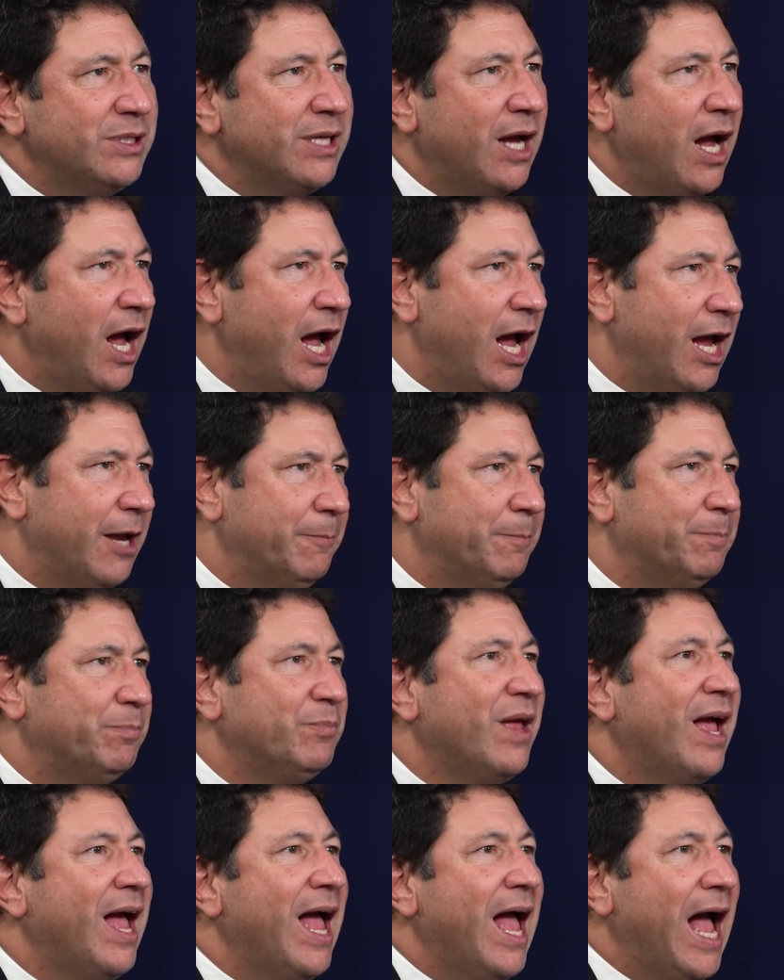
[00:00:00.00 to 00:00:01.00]
time,
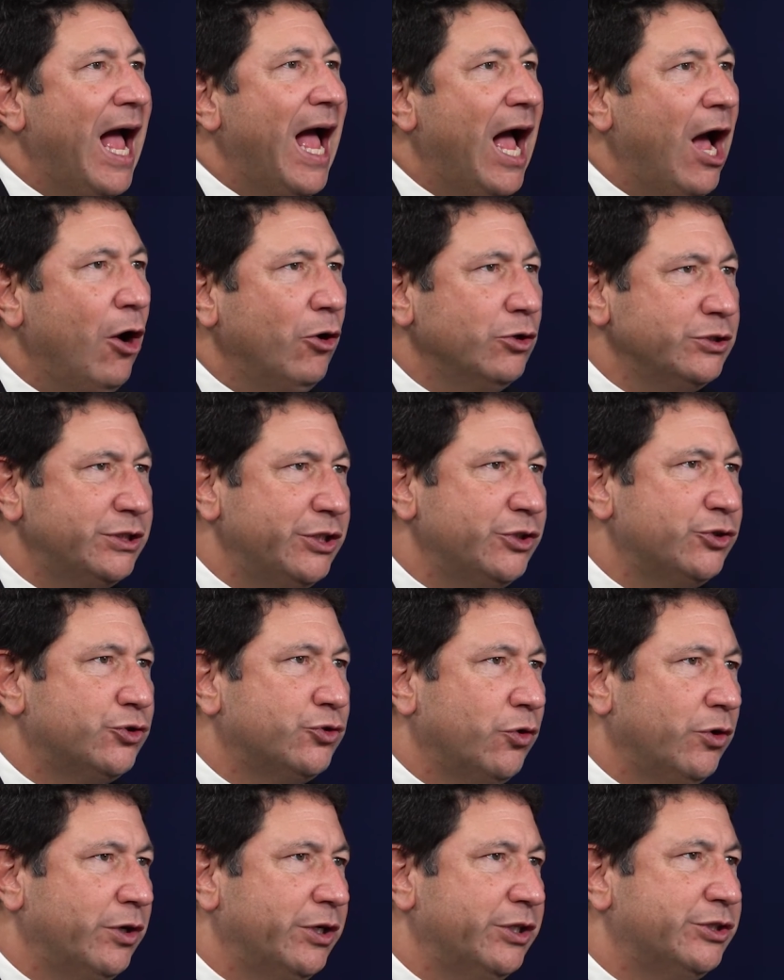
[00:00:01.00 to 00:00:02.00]
housing
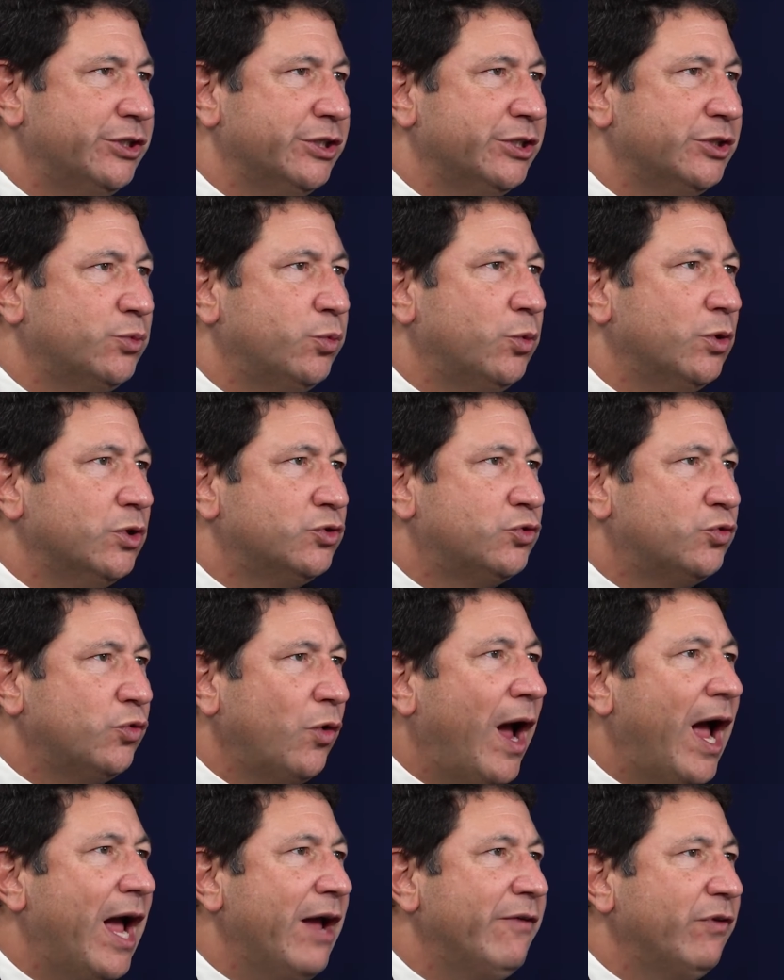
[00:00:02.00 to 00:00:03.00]
shortages will
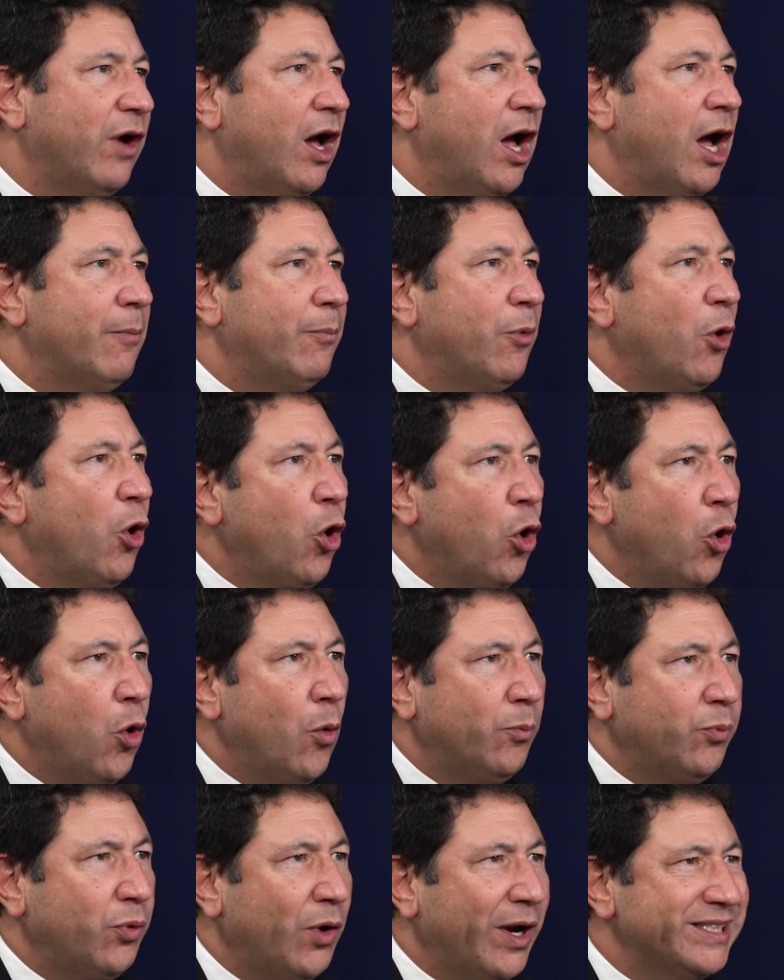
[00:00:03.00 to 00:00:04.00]
drive up
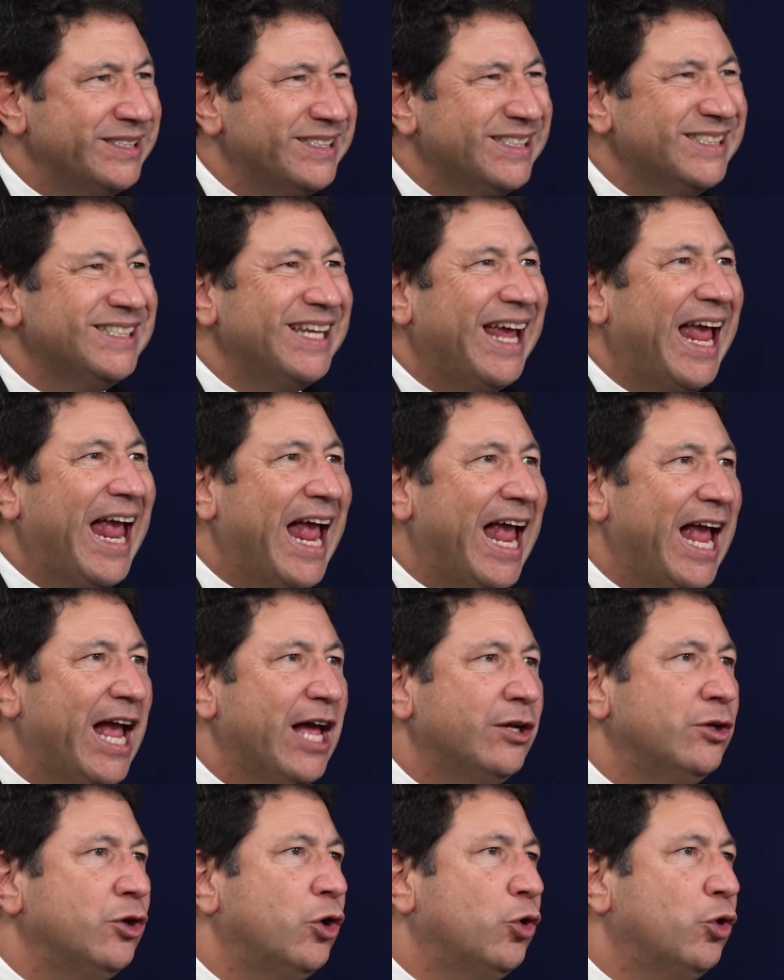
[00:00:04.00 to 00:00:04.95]
home prices and